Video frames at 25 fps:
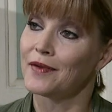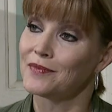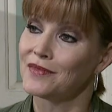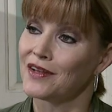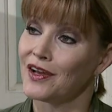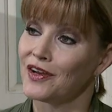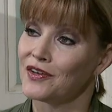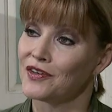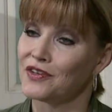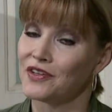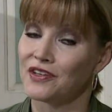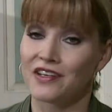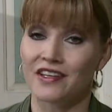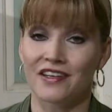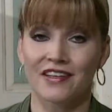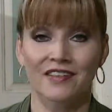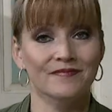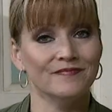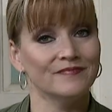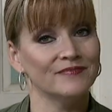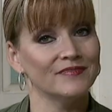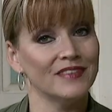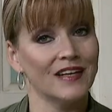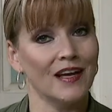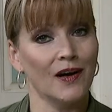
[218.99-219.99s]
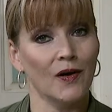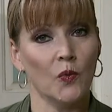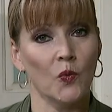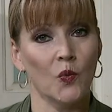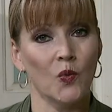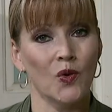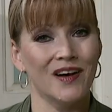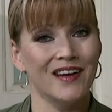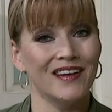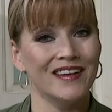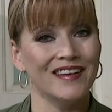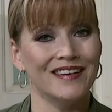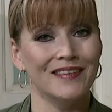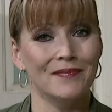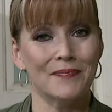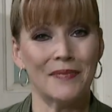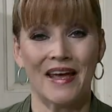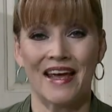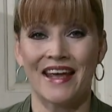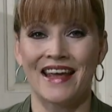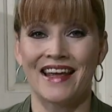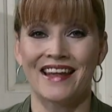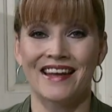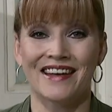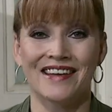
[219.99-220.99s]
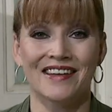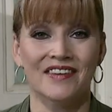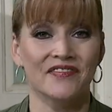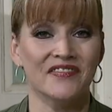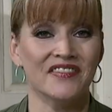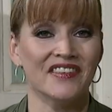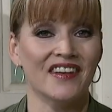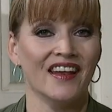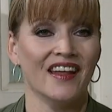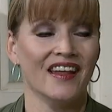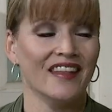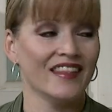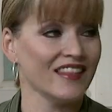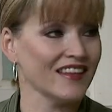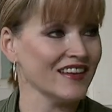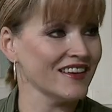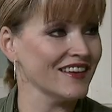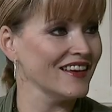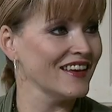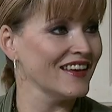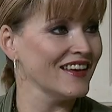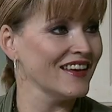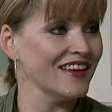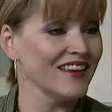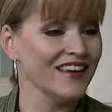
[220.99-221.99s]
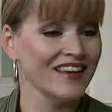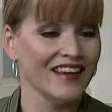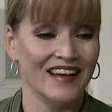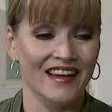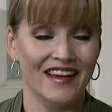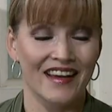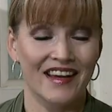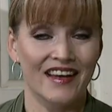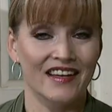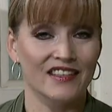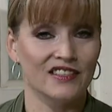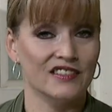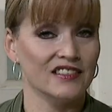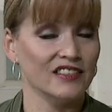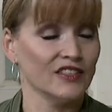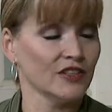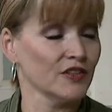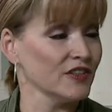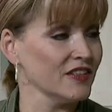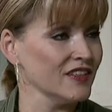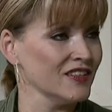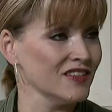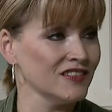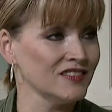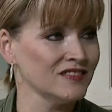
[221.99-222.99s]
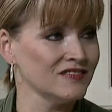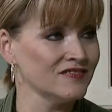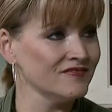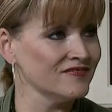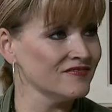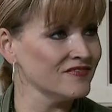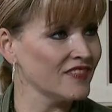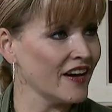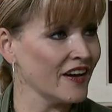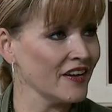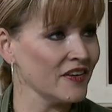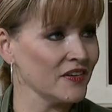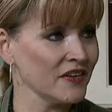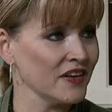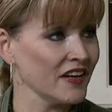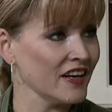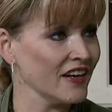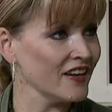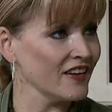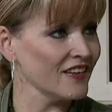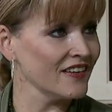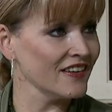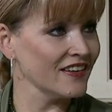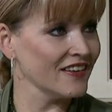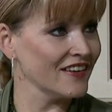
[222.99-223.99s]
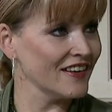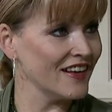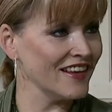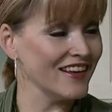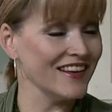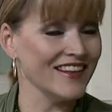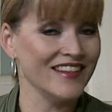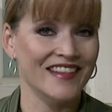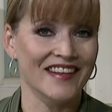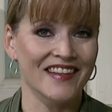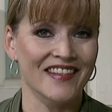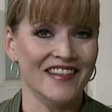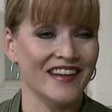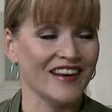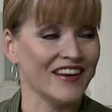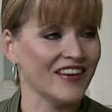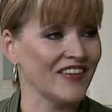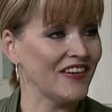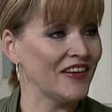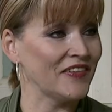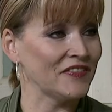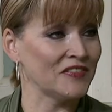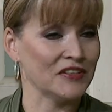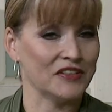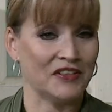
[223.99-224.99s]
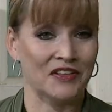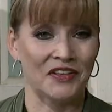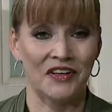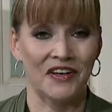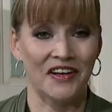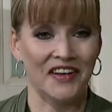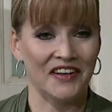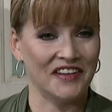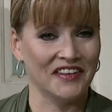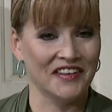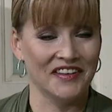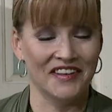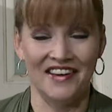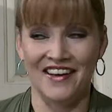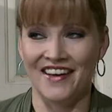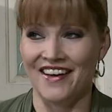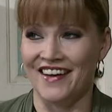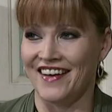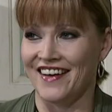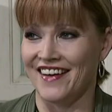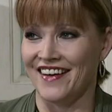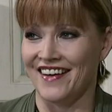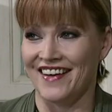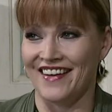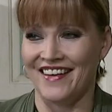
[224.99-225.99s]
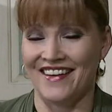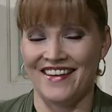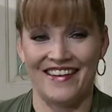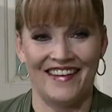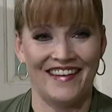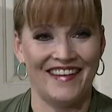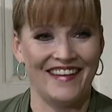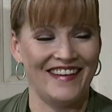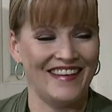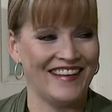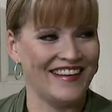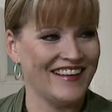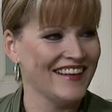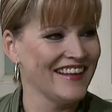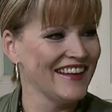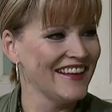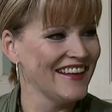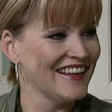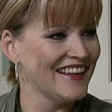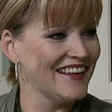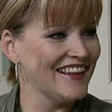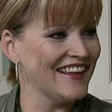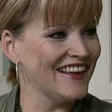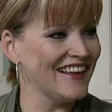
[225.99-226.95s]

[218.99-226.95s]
am not cooking, not one pan. What will you be eating? Cereal. I don't care. Oh. Anything that I don't have to cook. I kind of